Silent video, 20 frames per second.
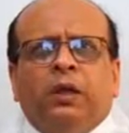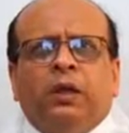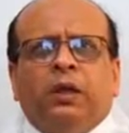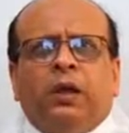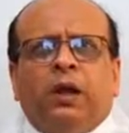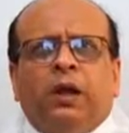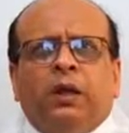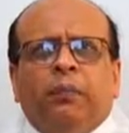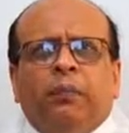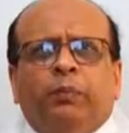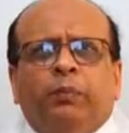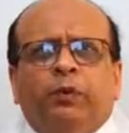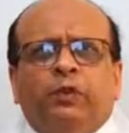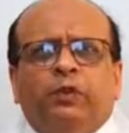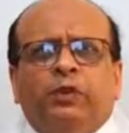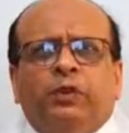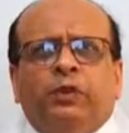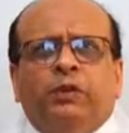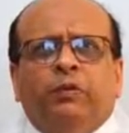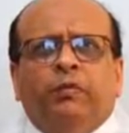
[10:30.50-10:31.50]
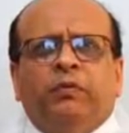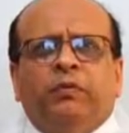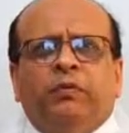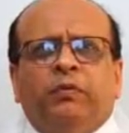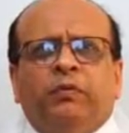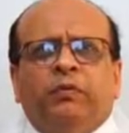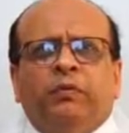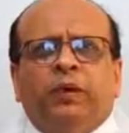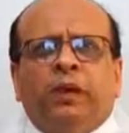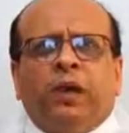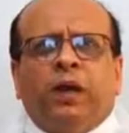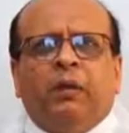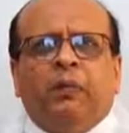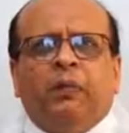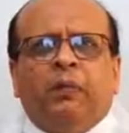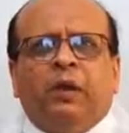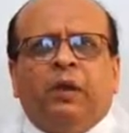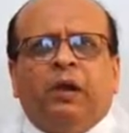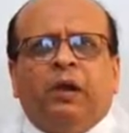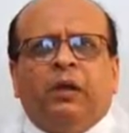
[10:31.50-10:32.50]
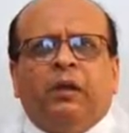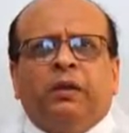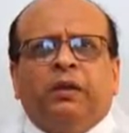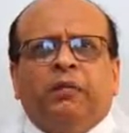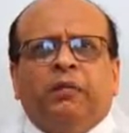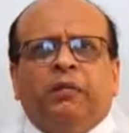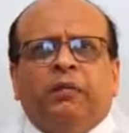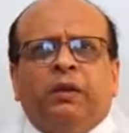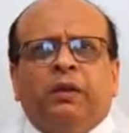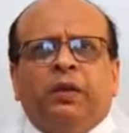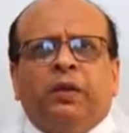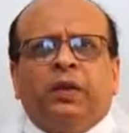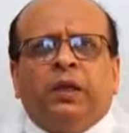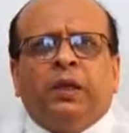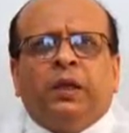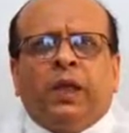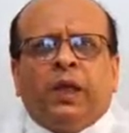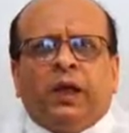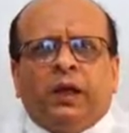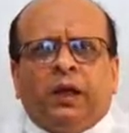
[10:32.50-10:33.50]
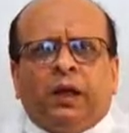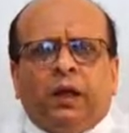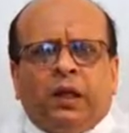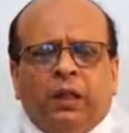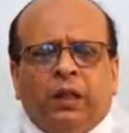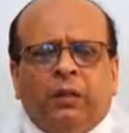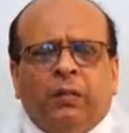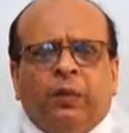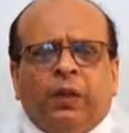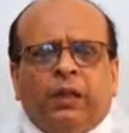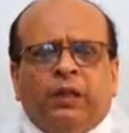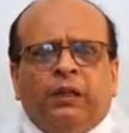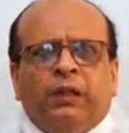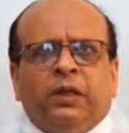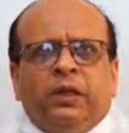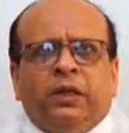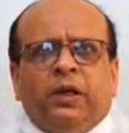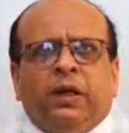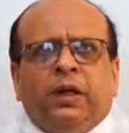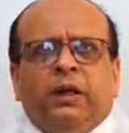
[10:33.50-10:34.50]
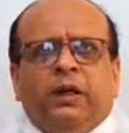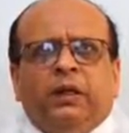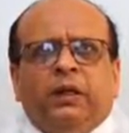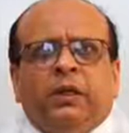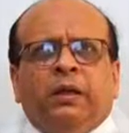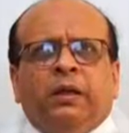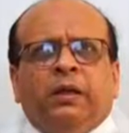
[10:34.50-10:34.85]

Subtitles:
gram-positive, gram-negative, and other bacteria.